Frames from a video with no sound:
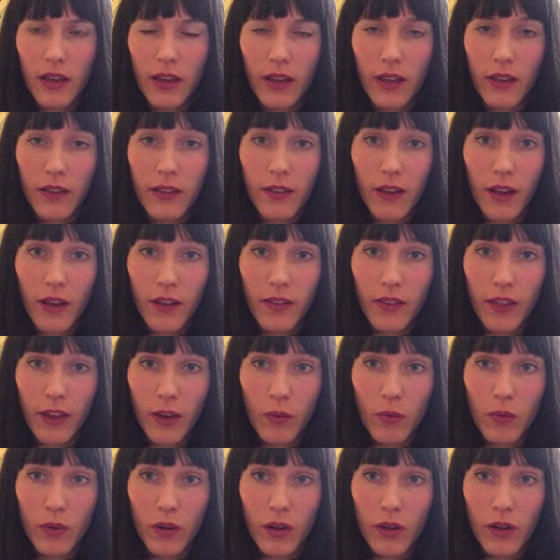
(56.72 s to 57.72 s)
in that they
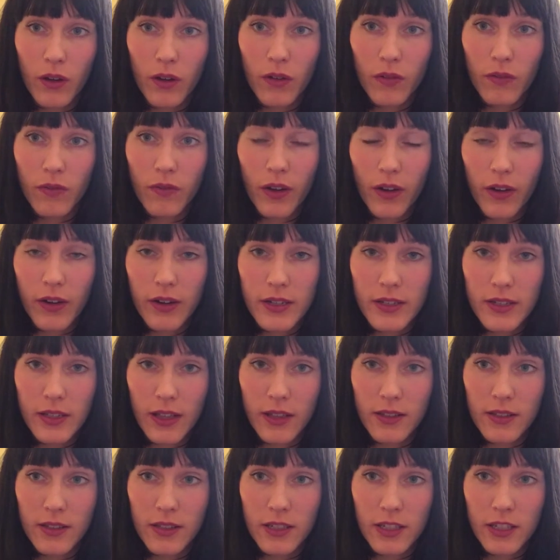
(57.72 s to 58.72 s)
were very
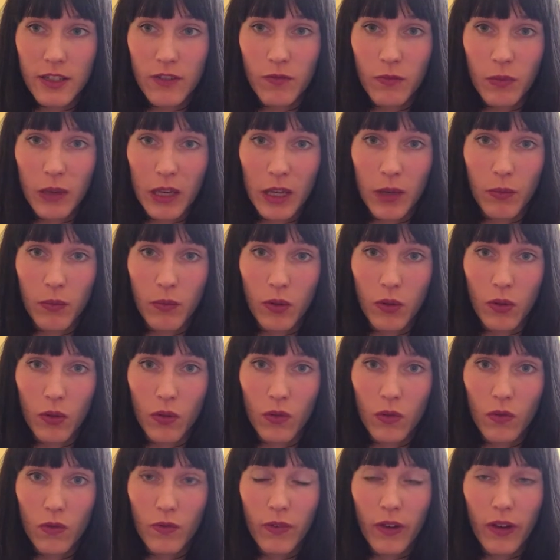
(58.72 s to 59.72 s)
sensitive
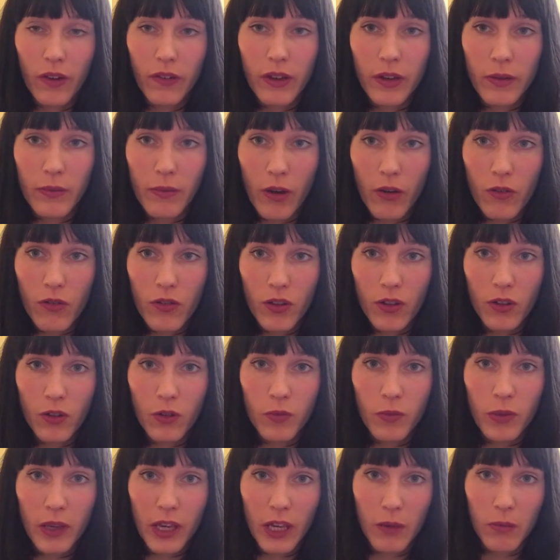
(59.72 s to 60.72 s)
people, very
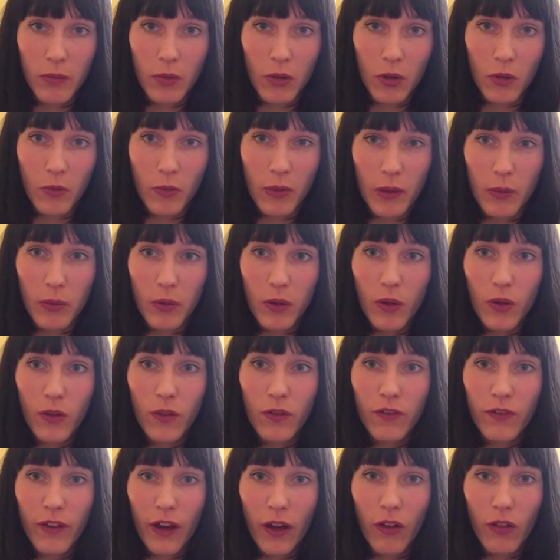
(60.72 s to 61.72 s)
emotional people, people who
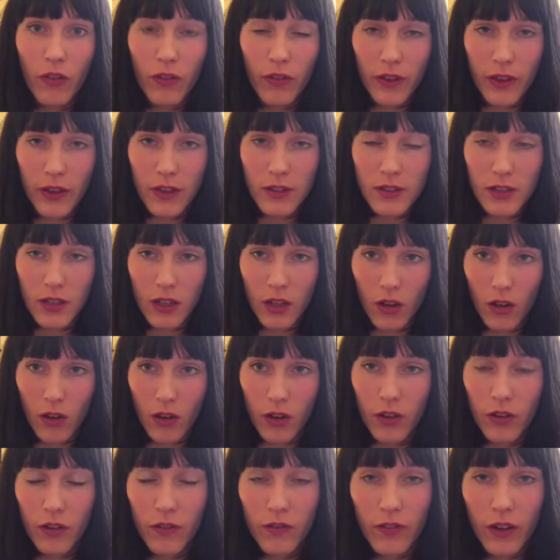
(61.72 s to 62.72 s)
felt things a
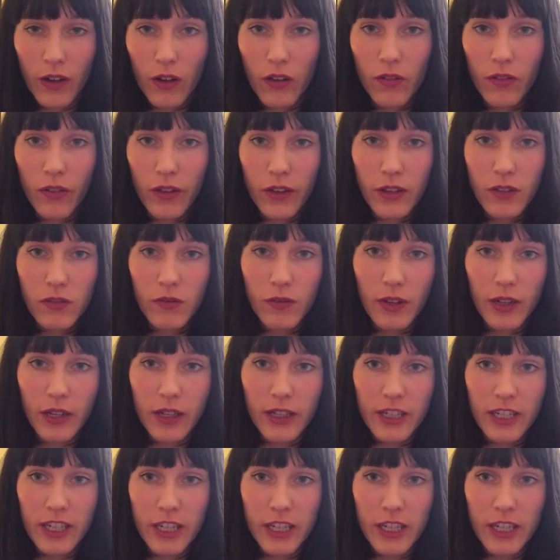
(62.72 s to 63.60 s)
lot, who felt things really